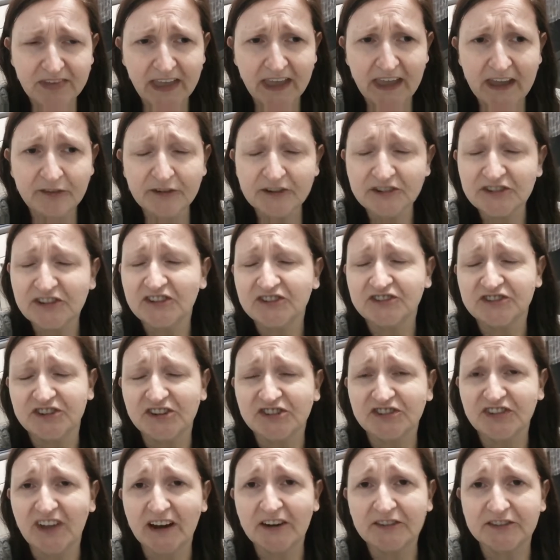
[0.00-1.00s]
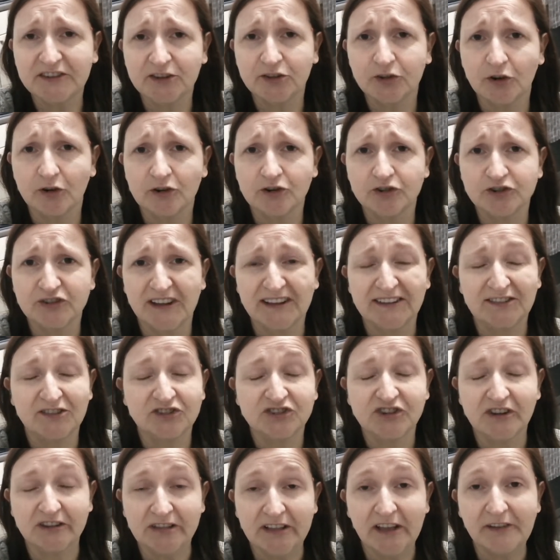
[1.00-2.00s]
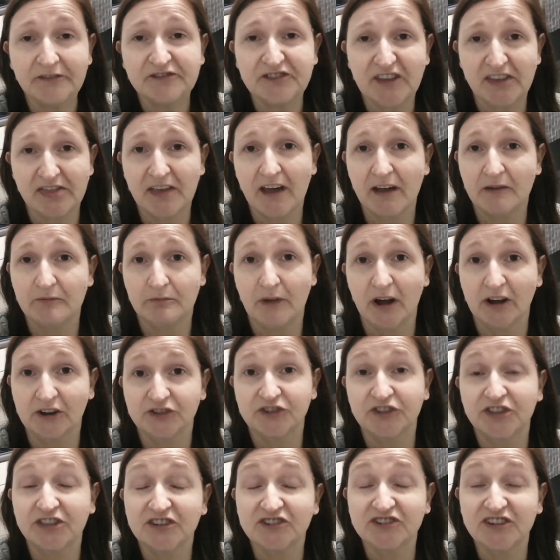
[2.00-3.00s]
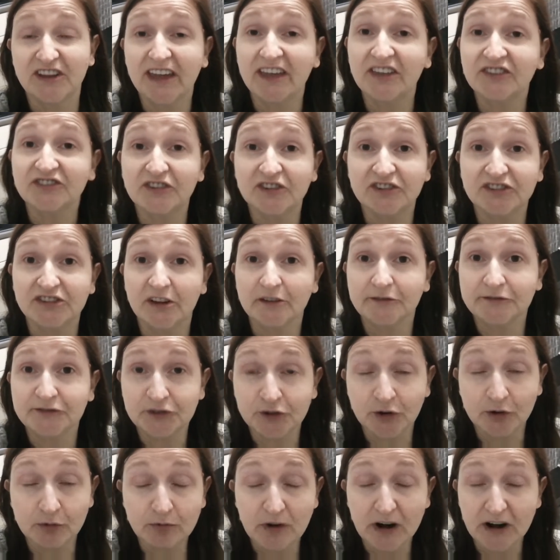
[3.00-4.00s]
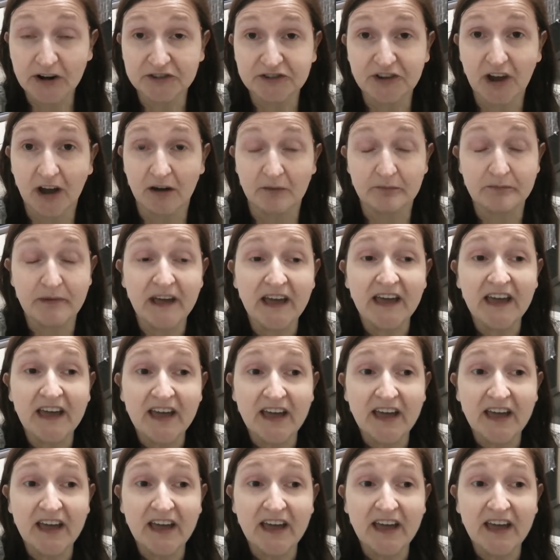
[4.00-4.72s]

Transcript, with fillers: ever since she started horse riding, she loves it that much that she gets herself so worked up